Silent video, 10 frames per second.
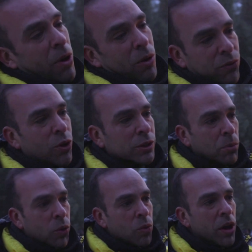of course,
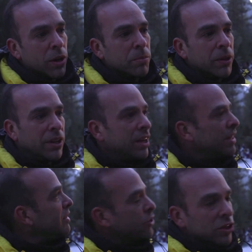more water, but the,
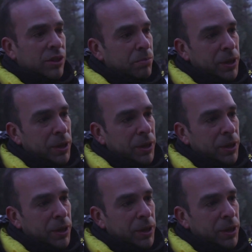just